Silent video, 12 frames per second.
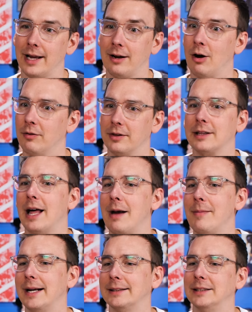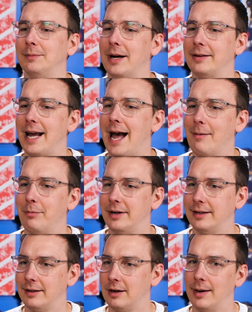like all the climax is about to happen
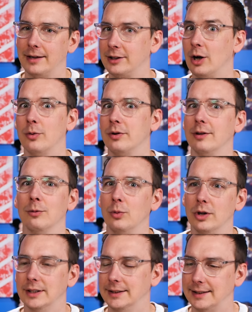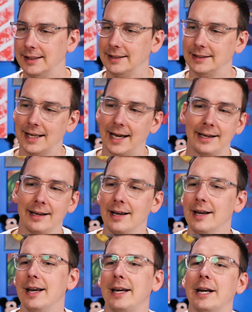and they're about to go into the woods and it's like,
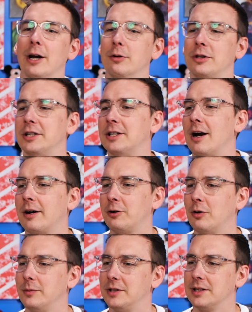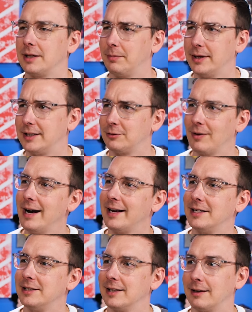you know, she's talking to him she's like, but it's raining.
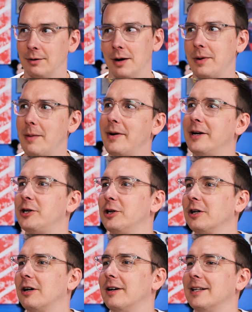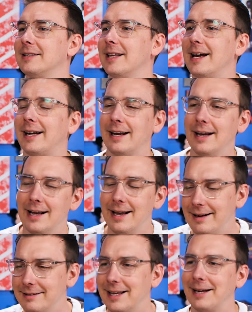And she's like, well, I'm not made of sugar. And it's like,
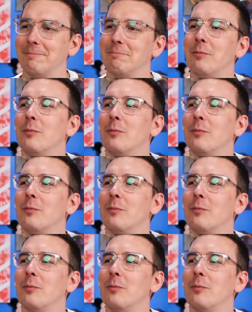like,